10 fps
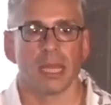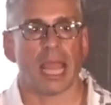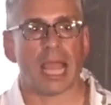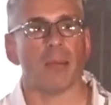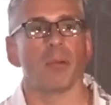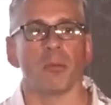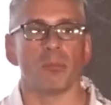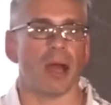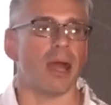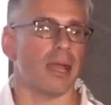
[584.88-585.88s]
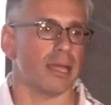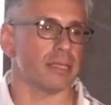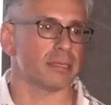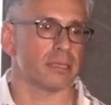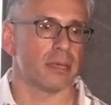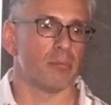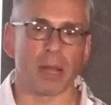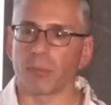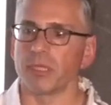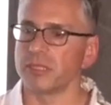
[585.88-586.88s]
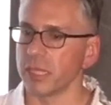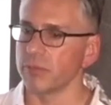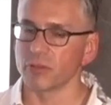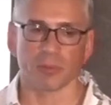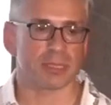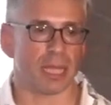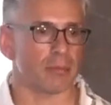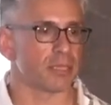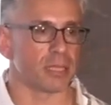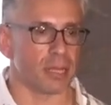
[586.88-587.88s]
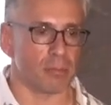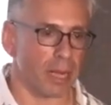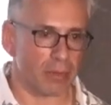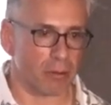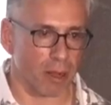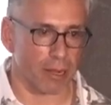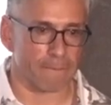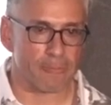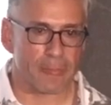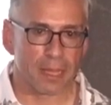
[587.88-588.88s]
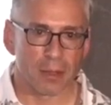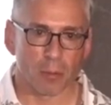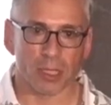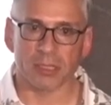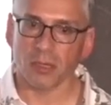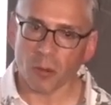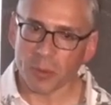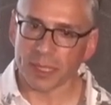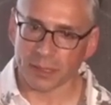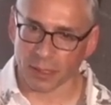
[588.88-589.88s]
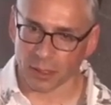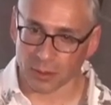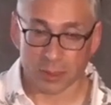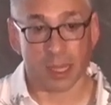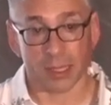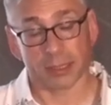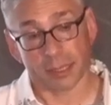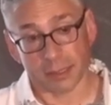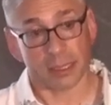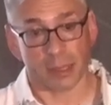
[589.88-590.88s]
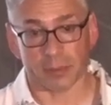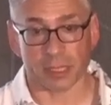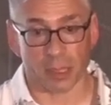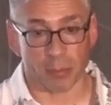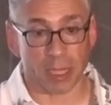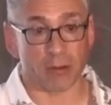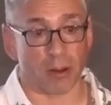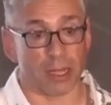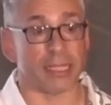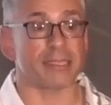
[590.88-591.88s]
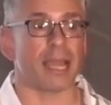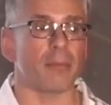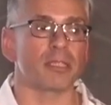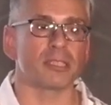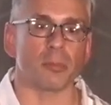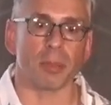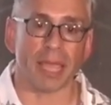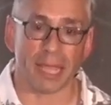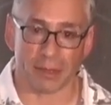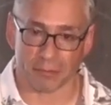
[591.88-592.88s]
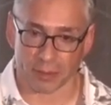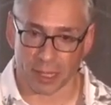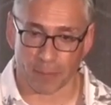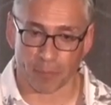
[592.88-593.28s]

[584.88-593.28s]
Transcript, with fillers: Apple buys memory chips from Samsung and Micron. What nobody knows, other than Samsung and Micron, is how much they're paying for them